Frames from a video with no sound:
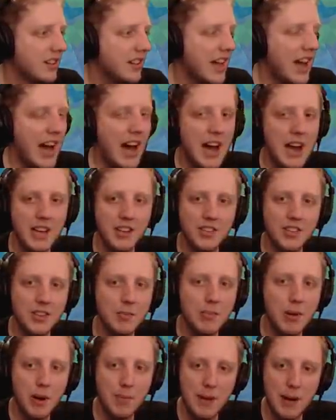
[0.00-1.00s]
Their eyes
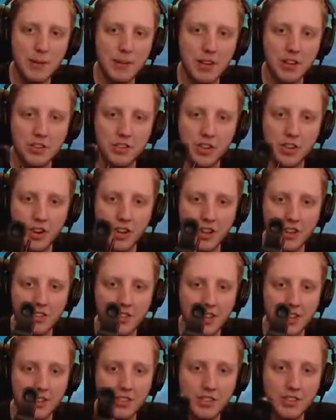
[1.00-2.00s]
can pop out their
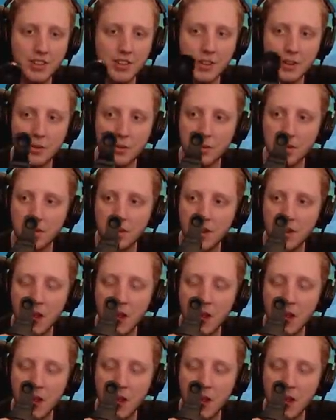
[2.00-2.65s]
sockets. That's two.